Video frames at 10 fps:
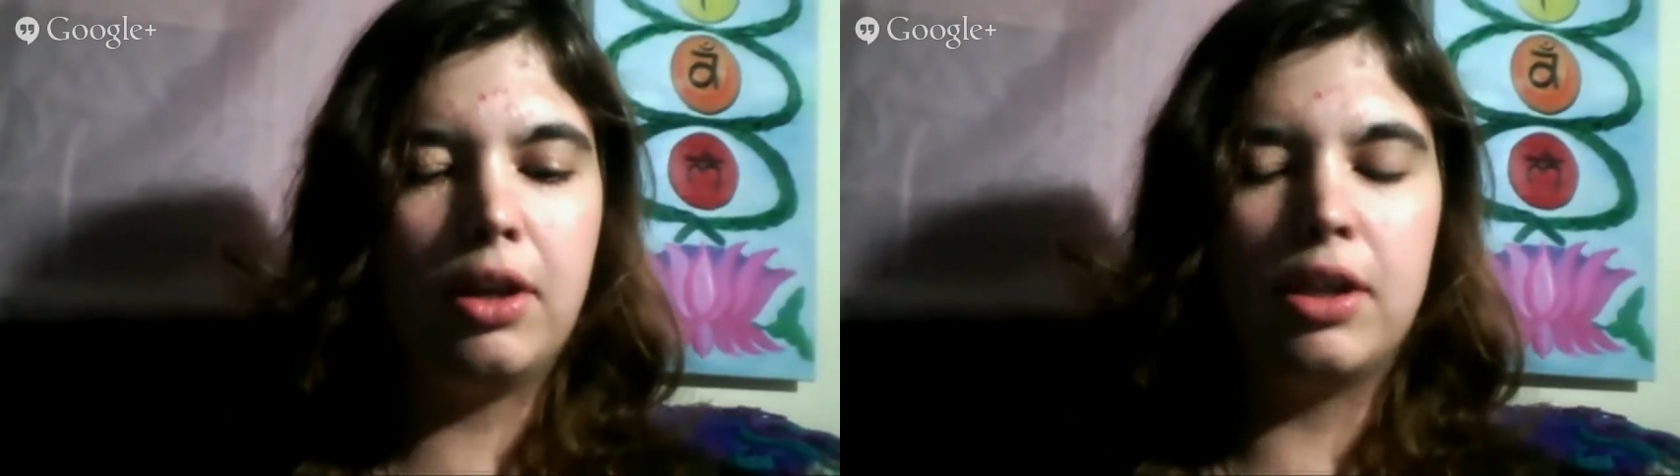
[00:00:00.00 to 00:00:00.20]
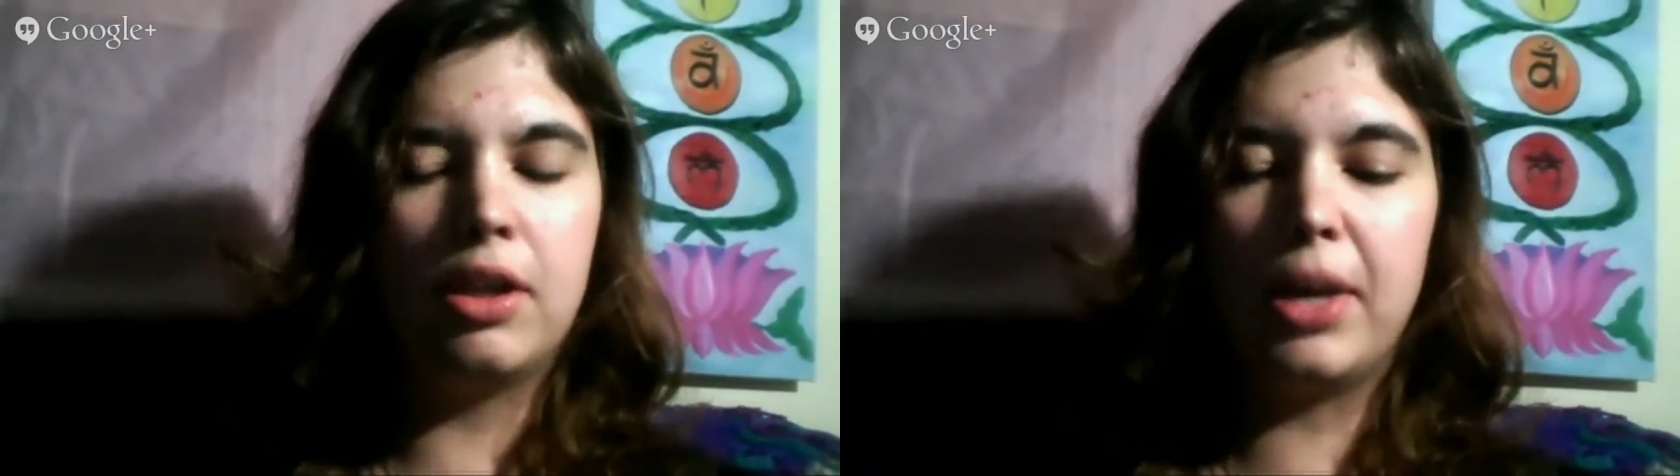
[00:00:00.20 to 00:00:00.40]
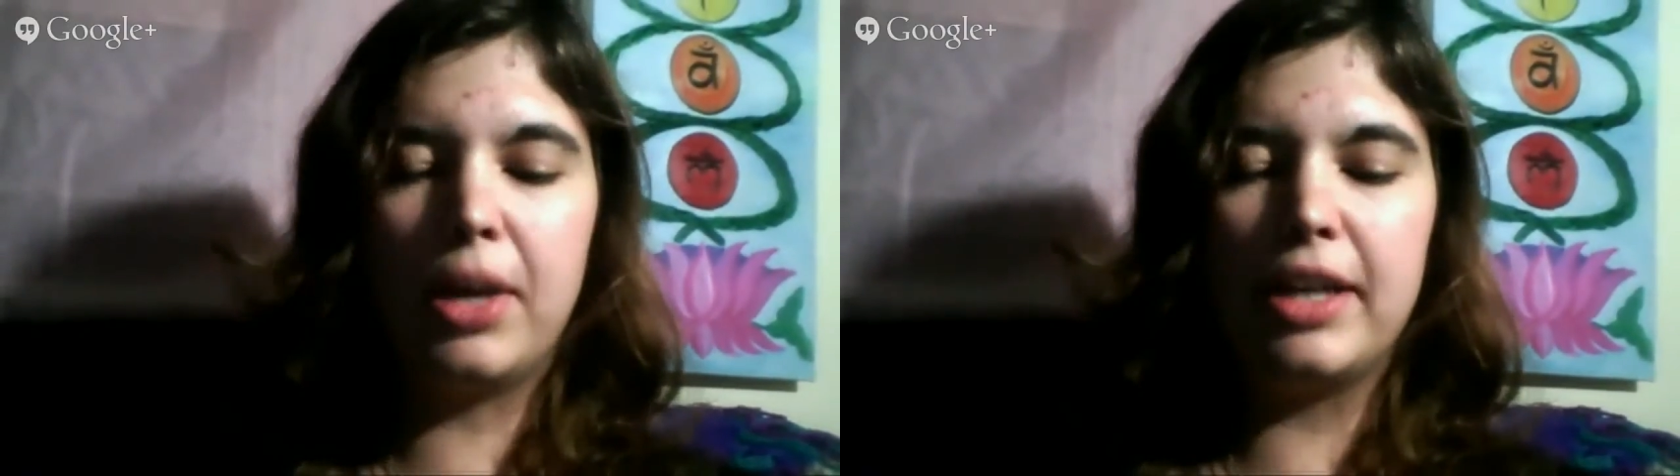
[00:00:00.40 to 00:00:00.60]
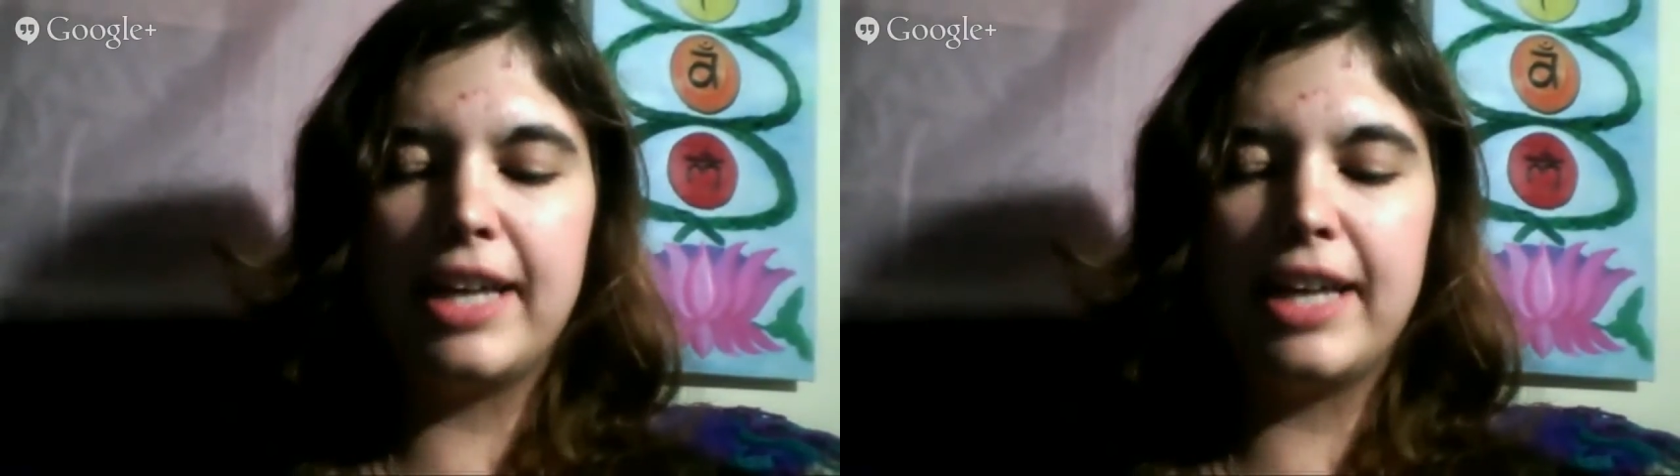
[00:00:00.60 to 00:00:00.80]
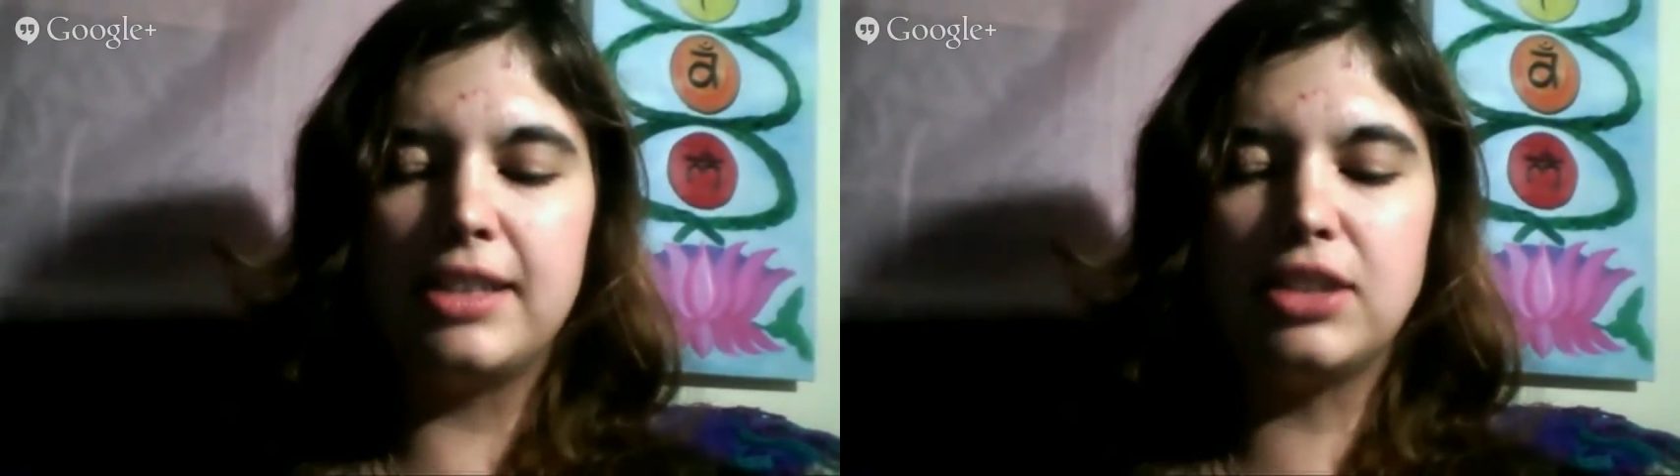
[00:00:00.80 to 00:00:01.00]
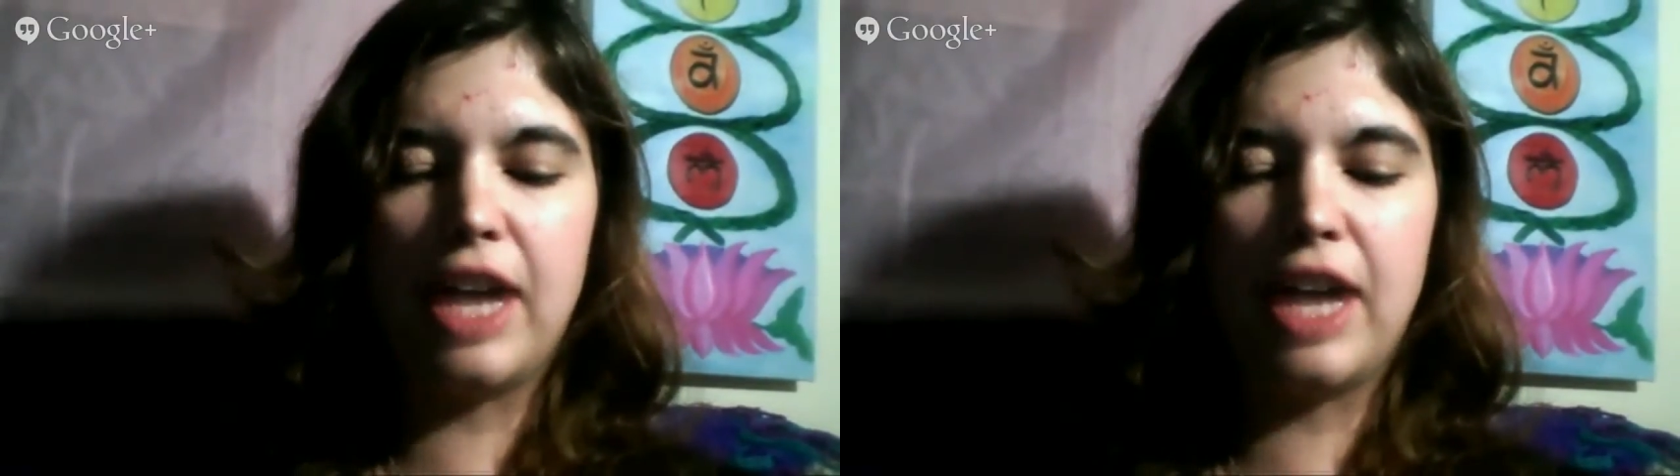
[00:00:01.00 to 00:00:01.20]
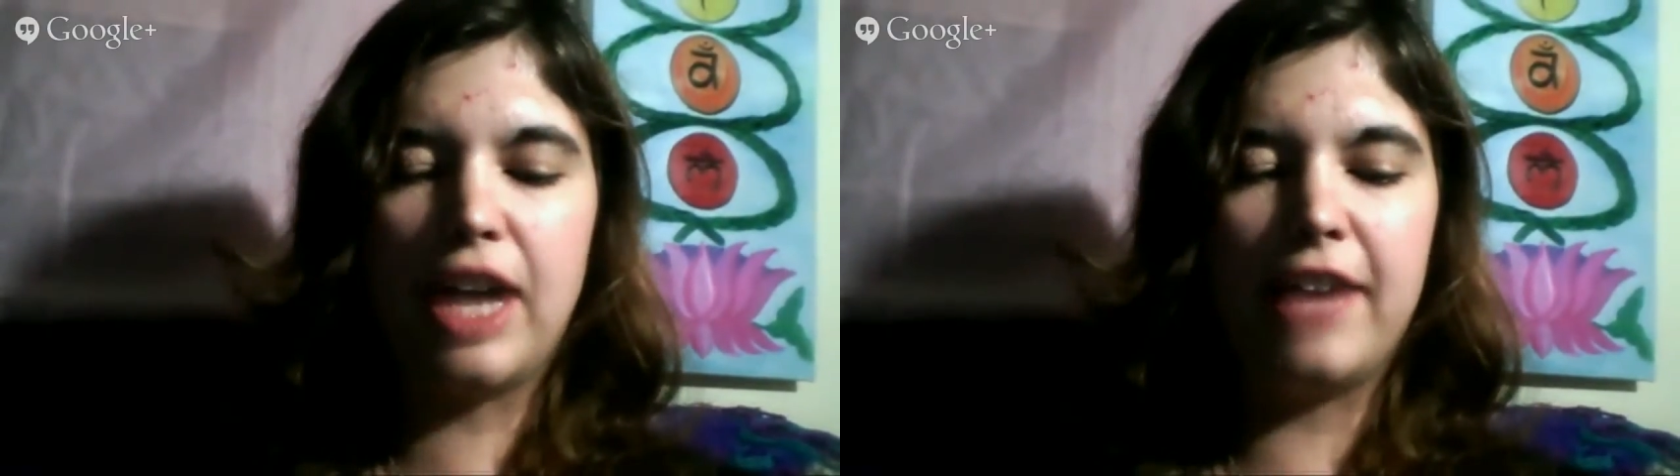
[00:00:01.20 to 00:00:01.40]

the podcast, the live